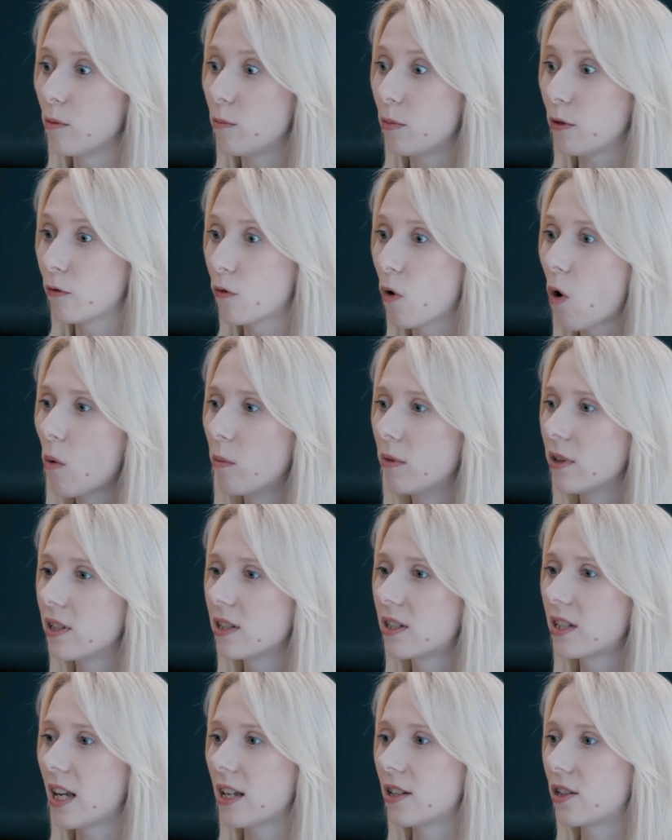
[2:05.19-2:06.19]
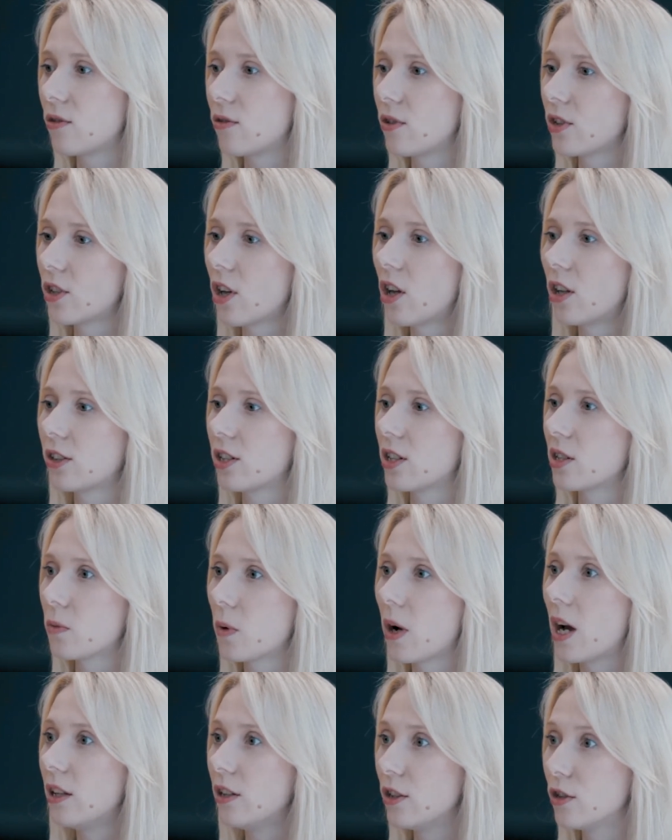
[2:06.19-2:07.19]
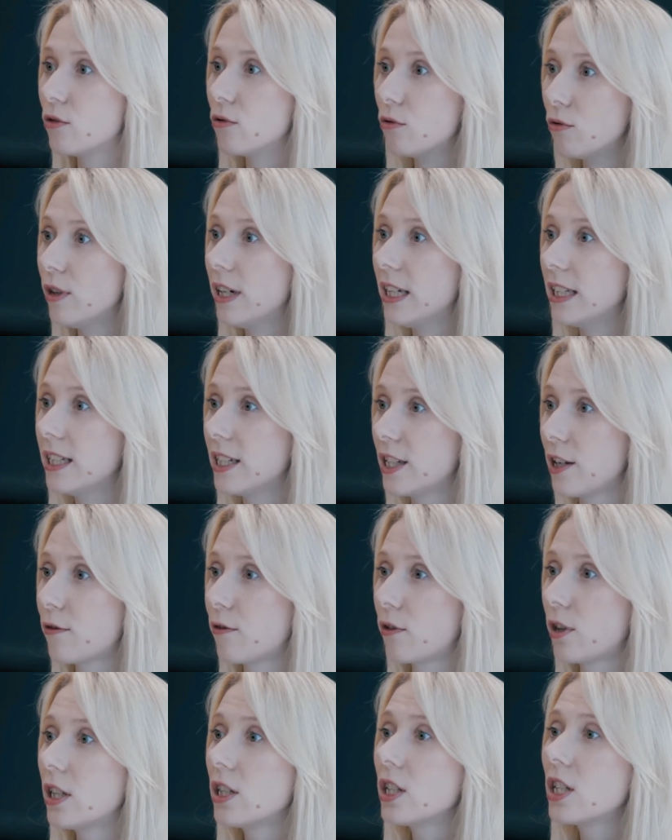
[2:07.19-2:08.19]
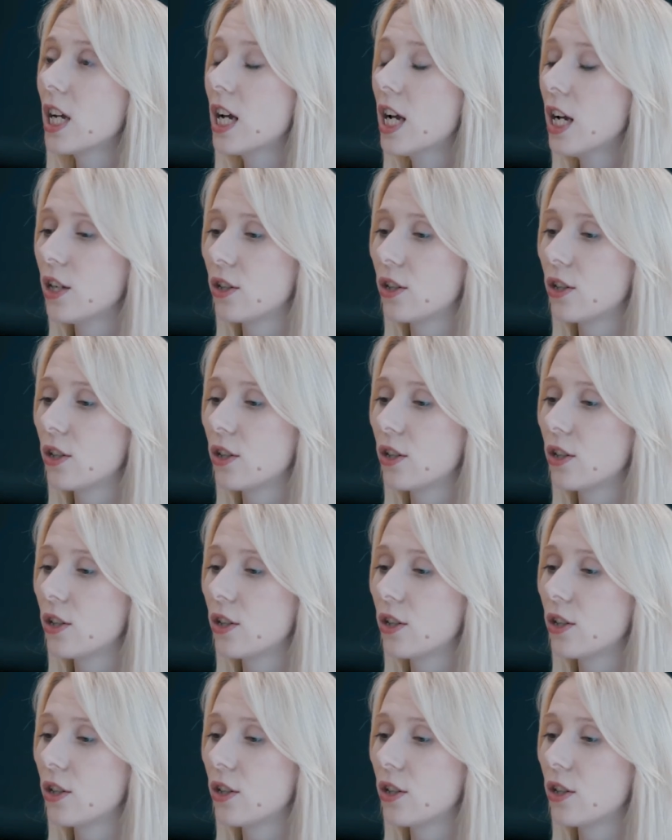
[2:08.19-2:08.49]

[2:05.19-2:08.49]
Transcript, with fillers: the performance as a result as well is really different,